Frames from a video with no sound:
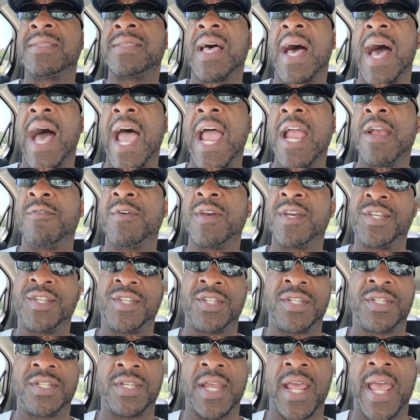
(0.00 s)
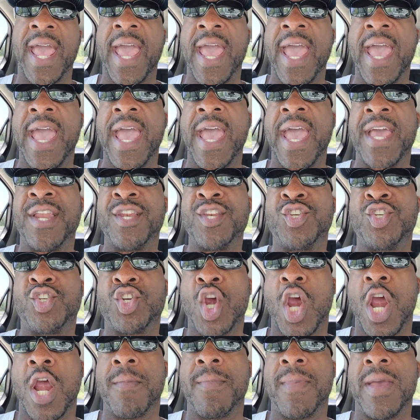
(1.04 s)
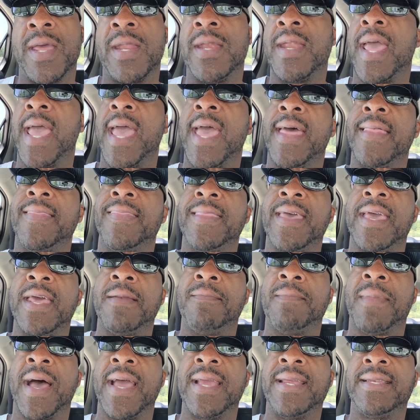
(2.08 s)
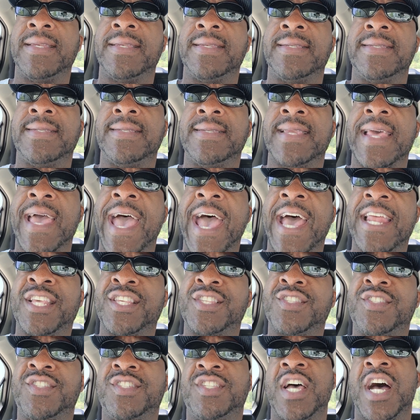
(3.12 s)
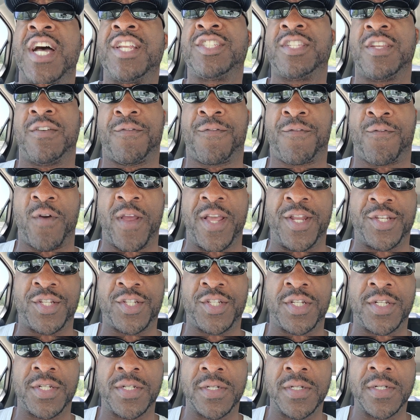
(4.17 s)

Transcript: Irish and German, and then my dad is Dutch and French.